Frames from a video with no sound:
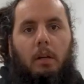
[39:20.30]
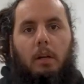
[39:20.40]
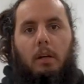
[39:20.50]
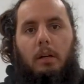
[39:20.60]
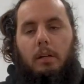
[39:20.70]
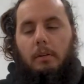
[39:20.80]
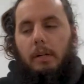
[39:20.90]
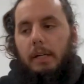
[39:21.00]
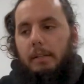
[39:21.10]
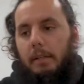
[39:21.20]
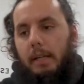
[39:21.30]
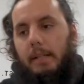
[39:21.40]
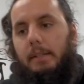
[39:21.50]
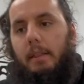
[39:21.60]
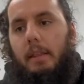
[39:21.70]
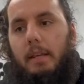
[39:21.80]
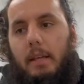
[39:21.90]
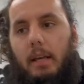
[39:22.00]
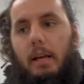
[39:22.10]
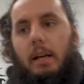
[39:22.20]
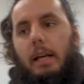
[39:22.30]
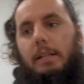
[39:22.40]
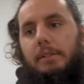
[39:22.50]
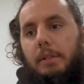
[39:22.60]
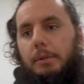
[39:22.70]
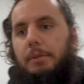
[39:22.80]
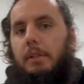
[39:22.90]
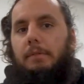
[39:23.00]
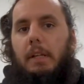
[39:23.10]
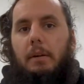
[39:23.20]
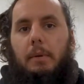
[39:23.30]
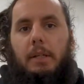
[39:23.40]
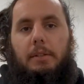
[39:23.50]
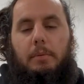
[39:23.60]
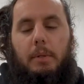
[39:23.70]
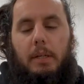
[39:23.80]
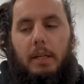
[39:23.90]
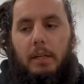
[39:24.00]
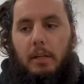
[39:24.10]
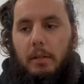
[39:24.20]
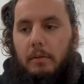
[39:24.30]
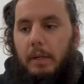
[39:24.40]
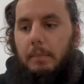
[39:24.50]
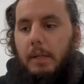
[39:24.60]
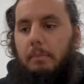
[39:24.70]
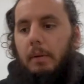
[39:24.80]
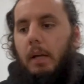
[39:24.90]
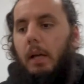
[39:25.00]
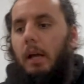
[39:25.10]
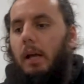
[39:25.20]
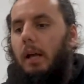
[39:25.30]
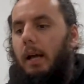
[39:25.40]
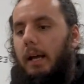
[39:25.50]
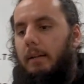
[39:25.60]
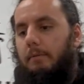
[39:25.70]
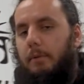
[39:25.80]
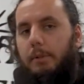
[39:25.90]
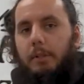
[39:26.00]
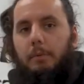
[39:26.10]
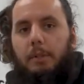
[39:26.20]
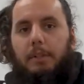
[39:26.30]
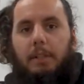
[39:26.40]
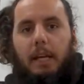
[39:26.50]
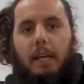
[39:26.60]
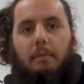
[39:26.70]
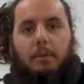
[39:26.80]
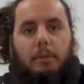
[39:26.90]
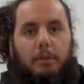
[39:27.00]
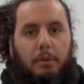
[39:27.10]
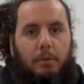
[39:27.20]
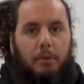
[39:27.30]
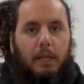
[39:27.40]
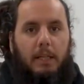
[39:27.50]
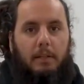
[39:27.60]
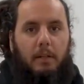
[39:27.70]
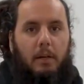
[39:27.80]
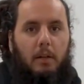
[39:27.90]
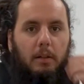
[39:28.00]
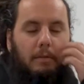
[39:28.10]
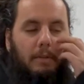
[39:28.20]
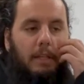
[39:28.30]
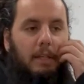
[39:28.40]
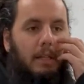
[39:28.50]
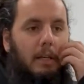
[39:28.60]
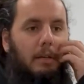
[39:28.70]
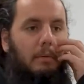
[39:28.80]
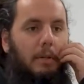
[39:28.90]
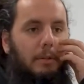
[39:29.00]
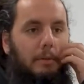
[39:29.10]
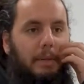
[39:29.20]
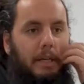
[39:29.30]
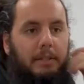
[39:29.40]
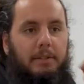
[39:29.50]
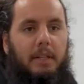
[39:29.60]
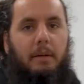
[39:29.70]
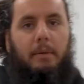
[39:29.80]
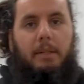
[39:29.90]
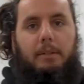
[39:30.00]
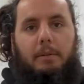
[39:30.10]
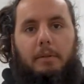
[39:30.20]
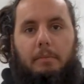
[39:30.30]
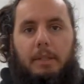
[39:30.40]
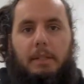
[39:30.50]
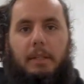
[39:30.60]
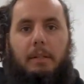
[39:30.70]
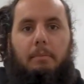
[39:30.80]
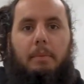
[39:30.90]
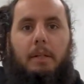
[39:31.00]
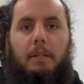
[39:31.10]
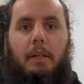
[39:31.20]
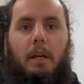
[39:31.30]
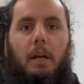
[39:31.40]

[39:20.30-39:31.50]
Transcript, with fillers: All right, got the uh, SEO stuff that I wanted to work on all wrapped up. I unfortunately wasn't able to get all of the uh, 100 pages that I wanted to complete done, but